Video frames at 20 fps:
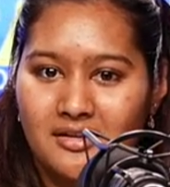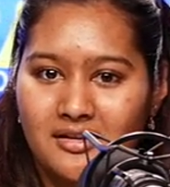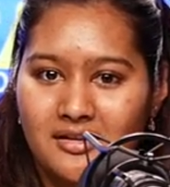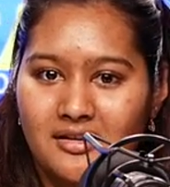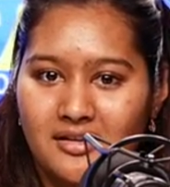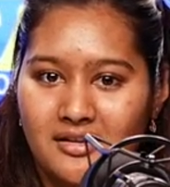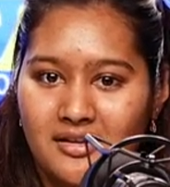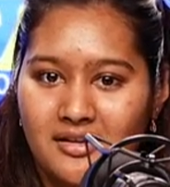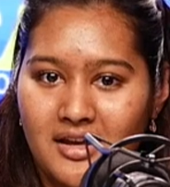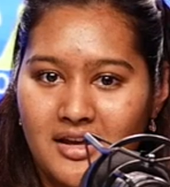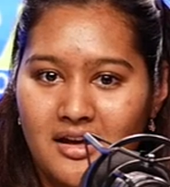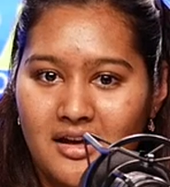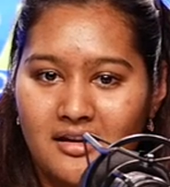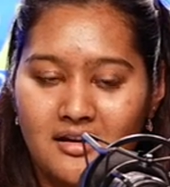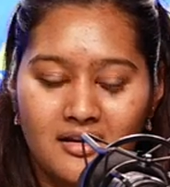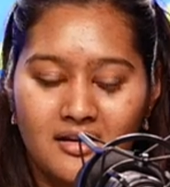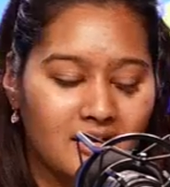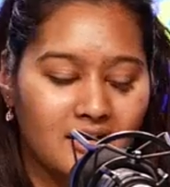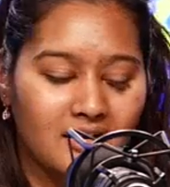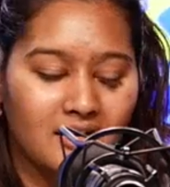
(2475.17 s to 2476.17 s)
Yeah?
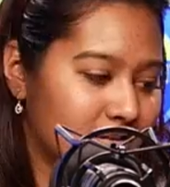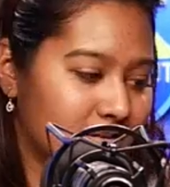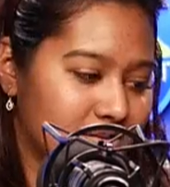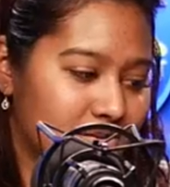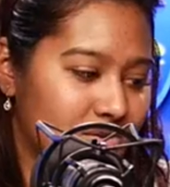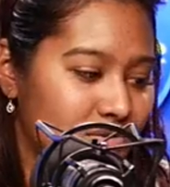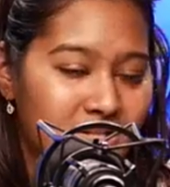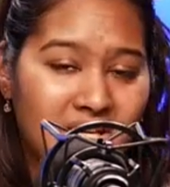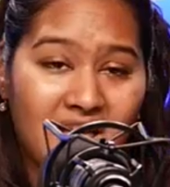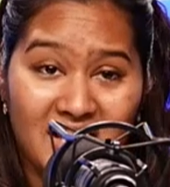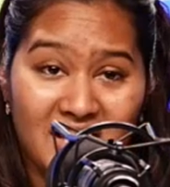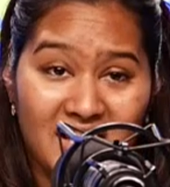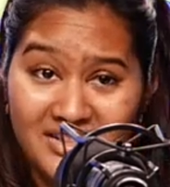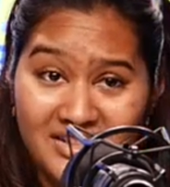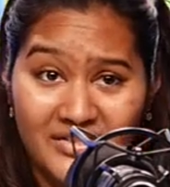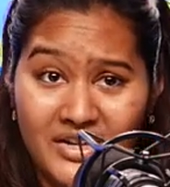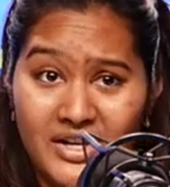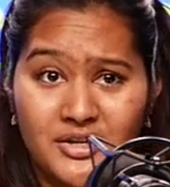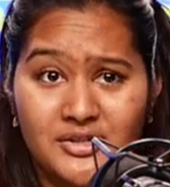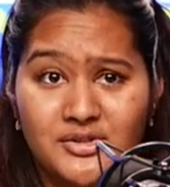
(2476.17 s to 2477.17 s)
So deactivate
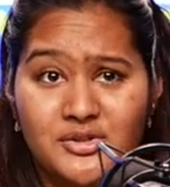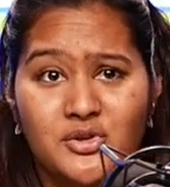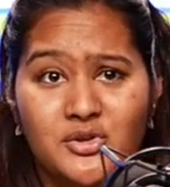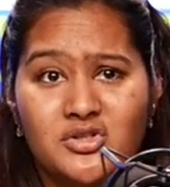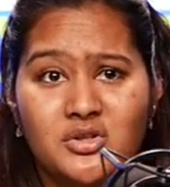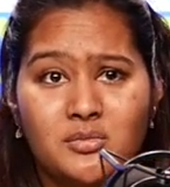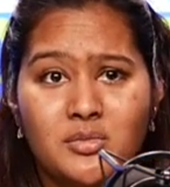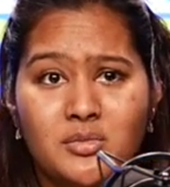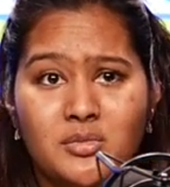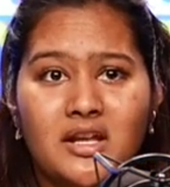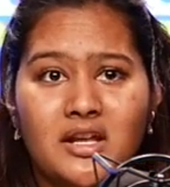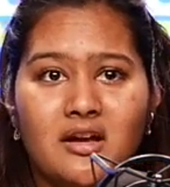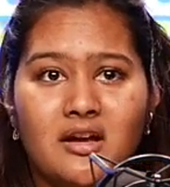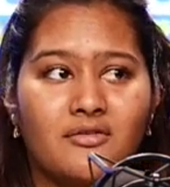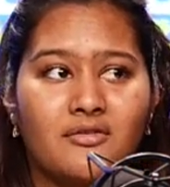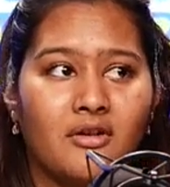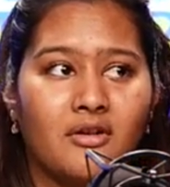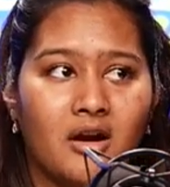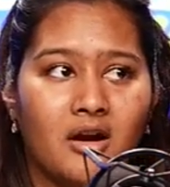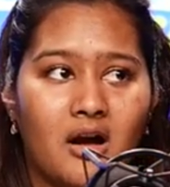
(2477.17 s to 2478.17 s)
your social media
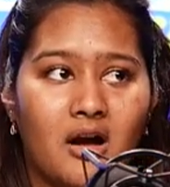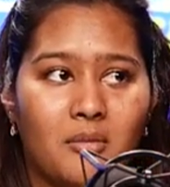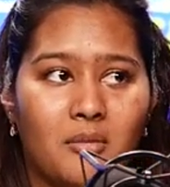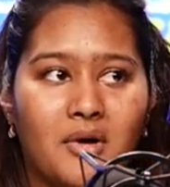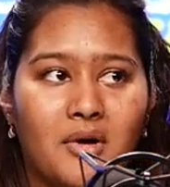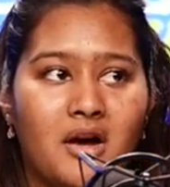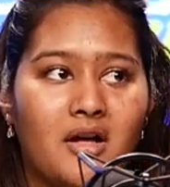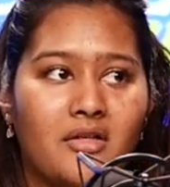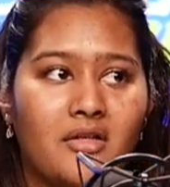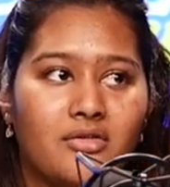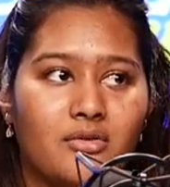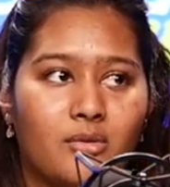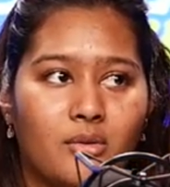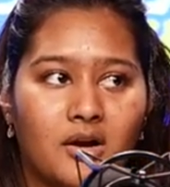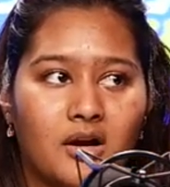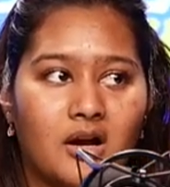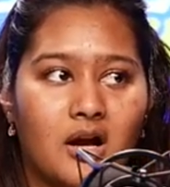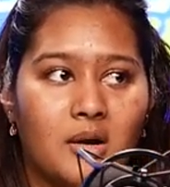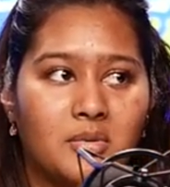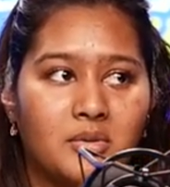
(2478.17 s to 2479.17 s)
for a month or a
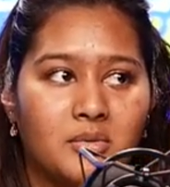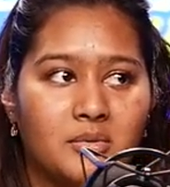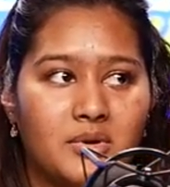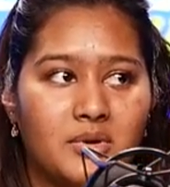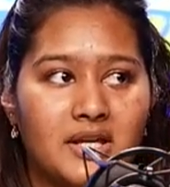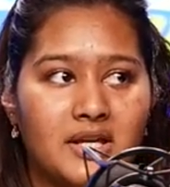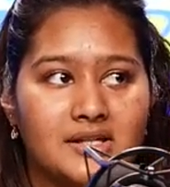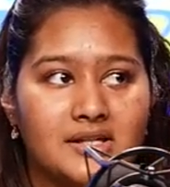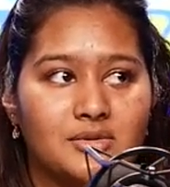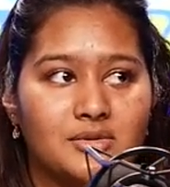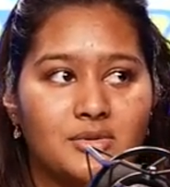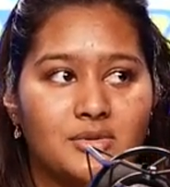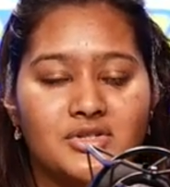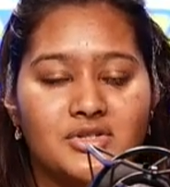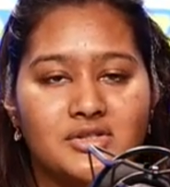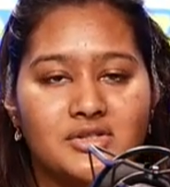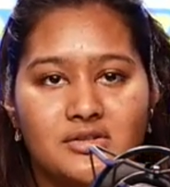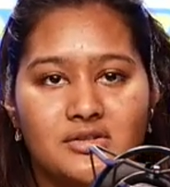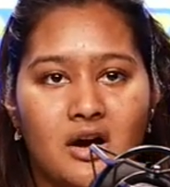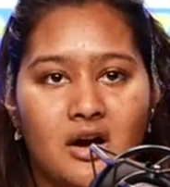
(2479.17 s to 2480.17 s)
couple weeks, or just
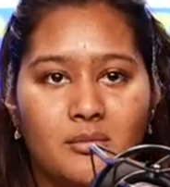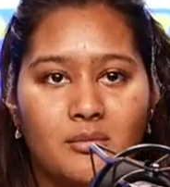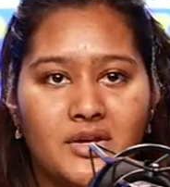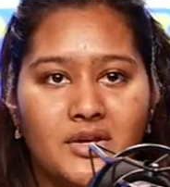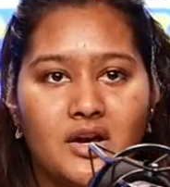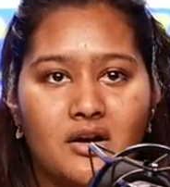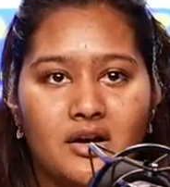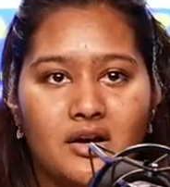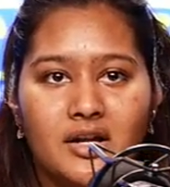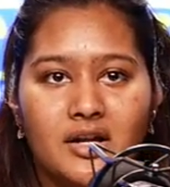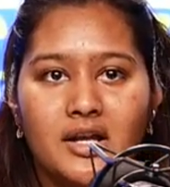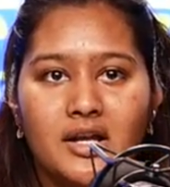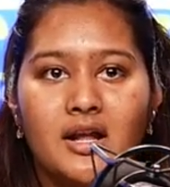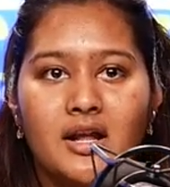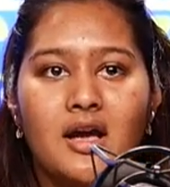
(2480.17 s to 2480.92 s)
not be on it.